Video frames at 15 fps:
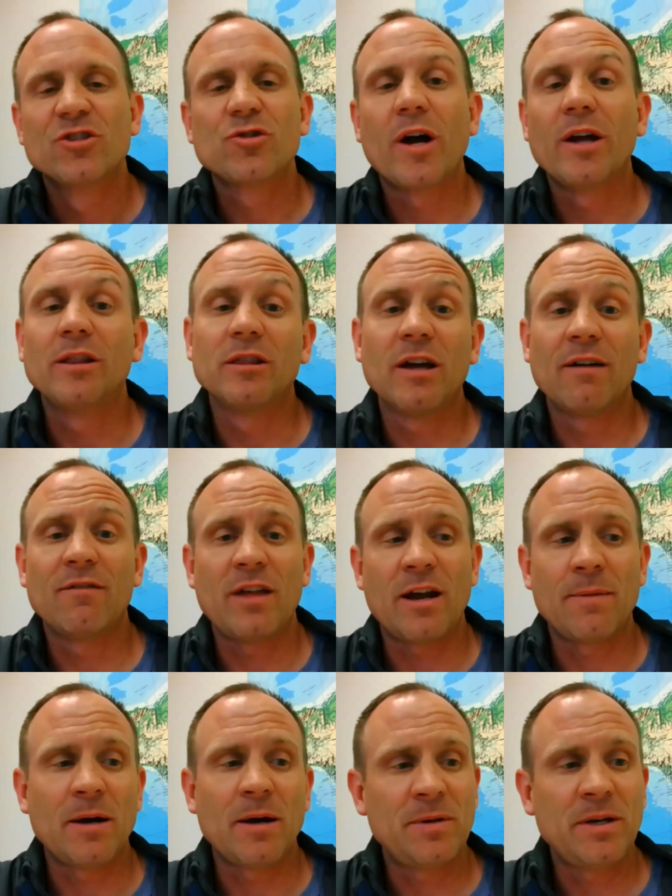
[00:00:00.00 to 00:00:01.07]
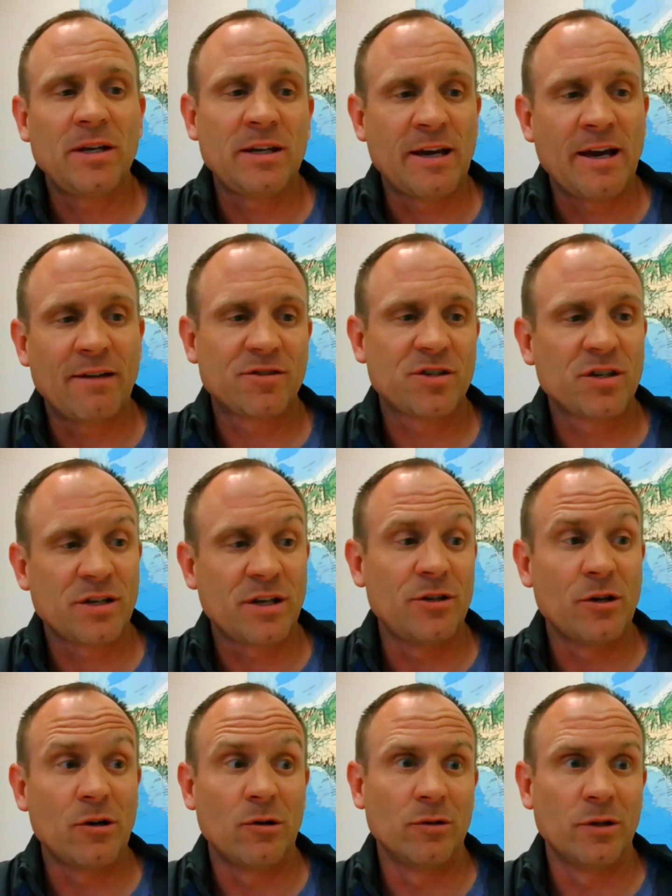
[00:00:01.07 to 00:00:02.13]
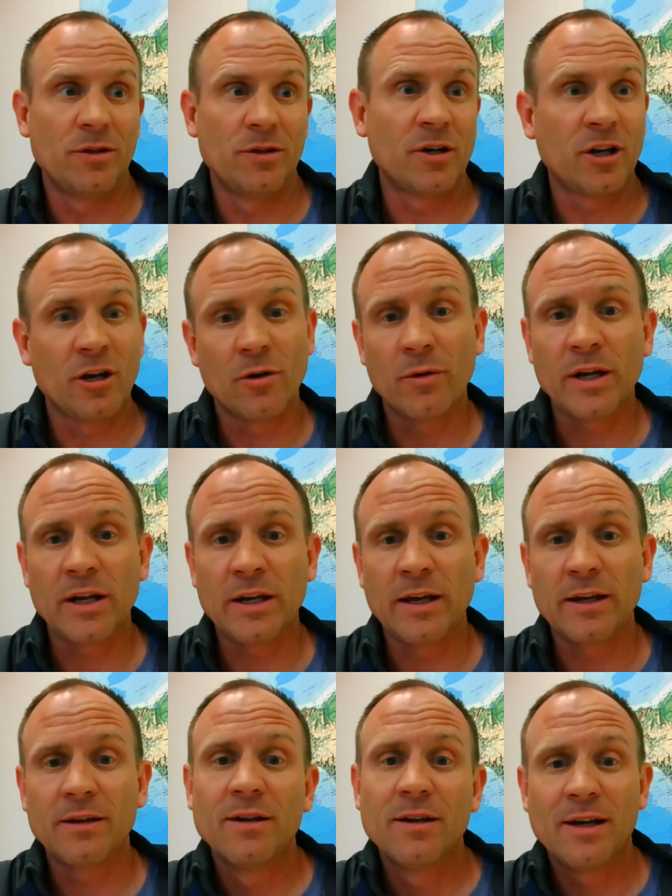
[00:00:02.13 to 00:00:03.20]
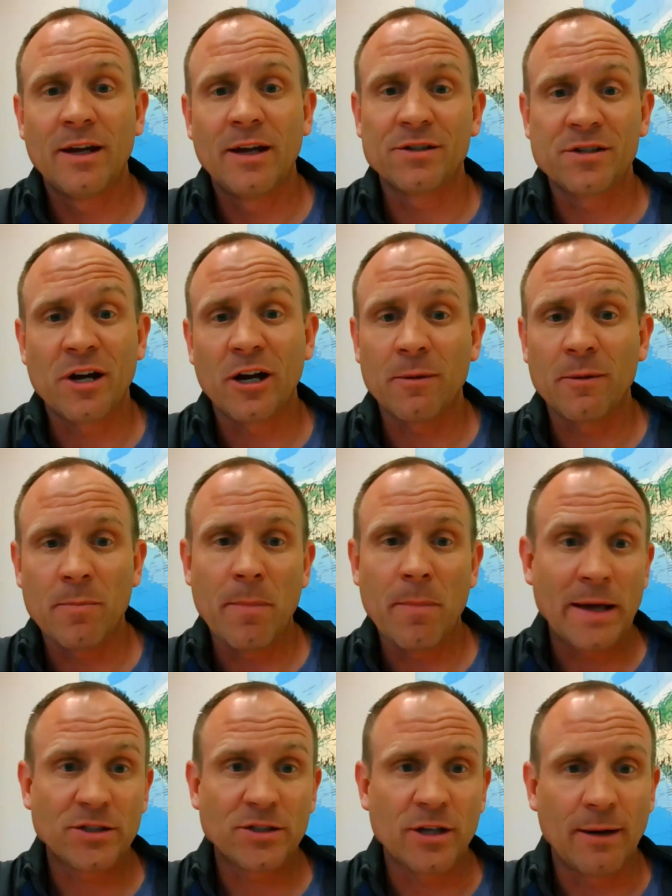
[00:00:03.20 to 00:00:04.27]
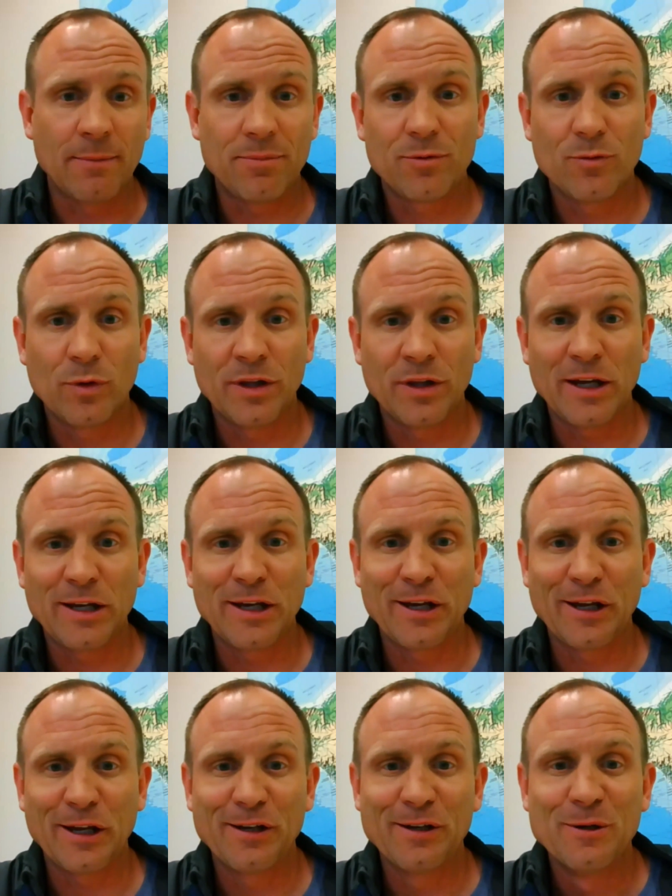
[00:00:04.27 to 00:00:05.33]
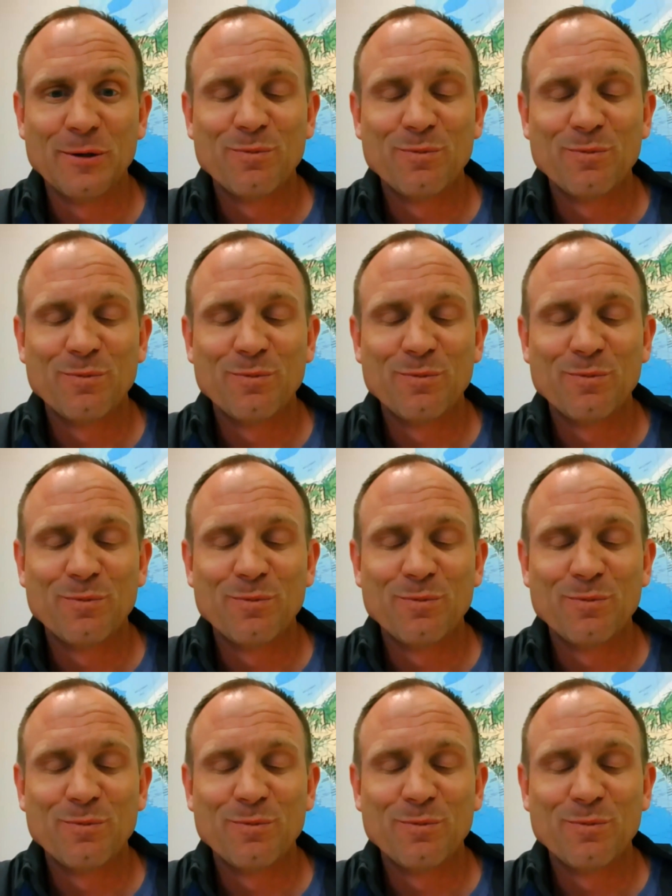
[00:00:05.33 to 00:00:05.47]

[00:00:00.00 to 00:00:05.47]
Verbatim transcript: So I love that about PDFs because I know that they're going to read it and it's not going to be messed up when they get it.